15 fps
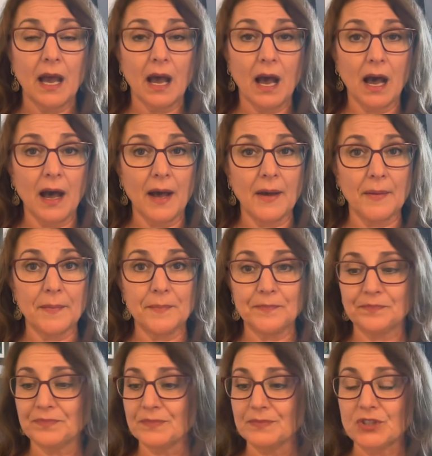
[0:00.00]

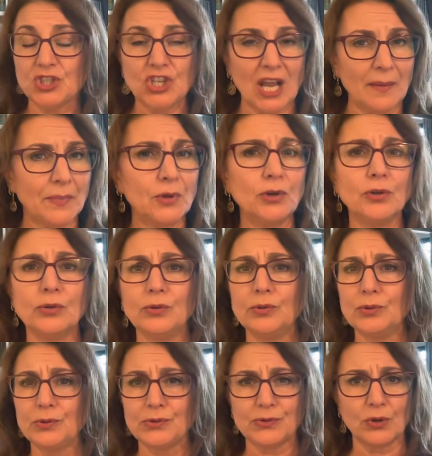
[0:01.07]

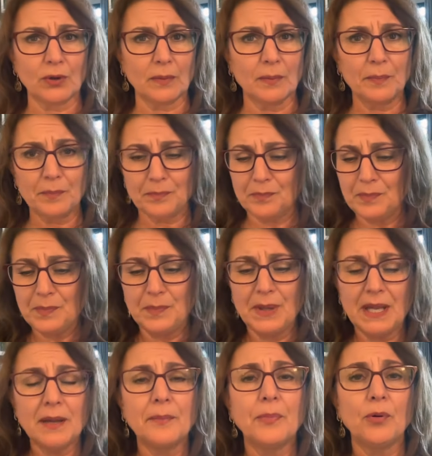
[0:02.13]
shampoos or
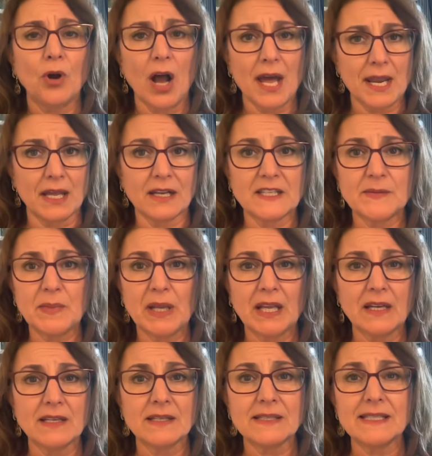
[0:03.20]
big products,
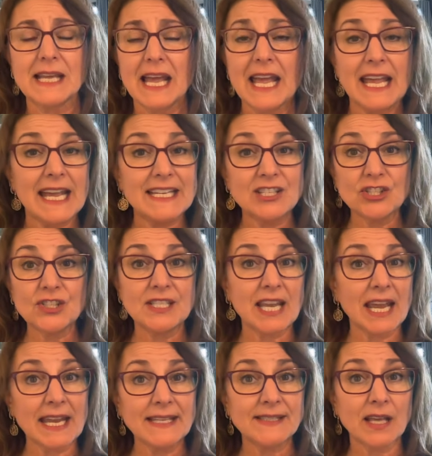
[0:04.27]
because it just
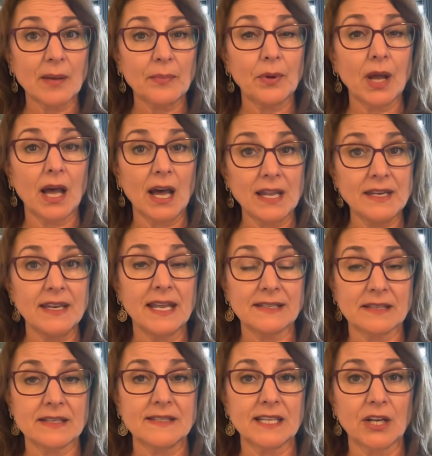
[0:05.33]
takes up
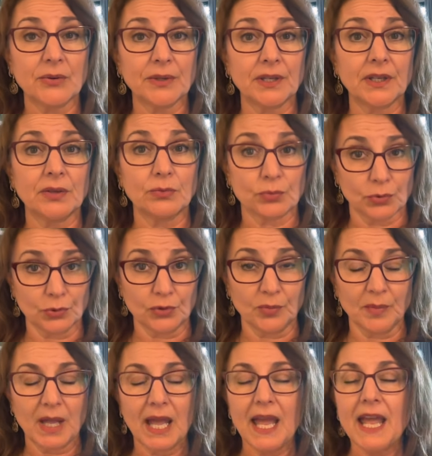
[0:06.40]
unnecessary
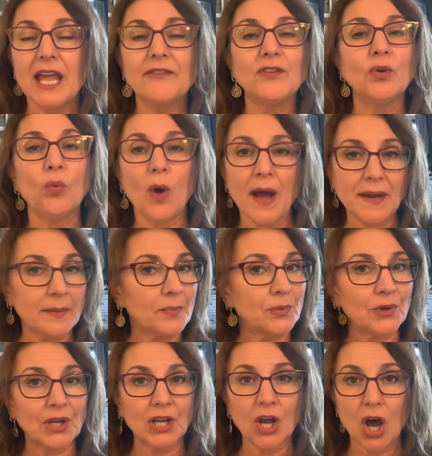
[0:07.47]
room. If you want to
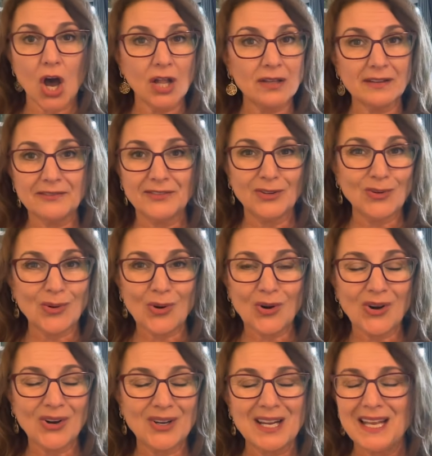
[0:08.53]
bring all of
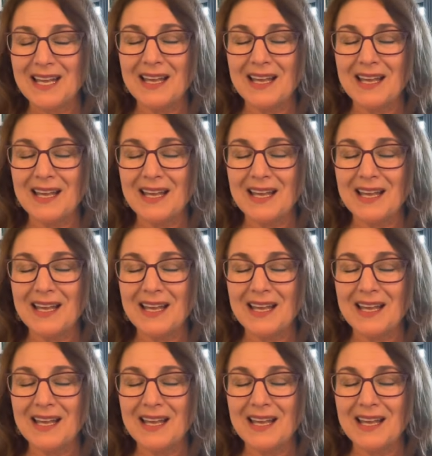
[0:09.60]
your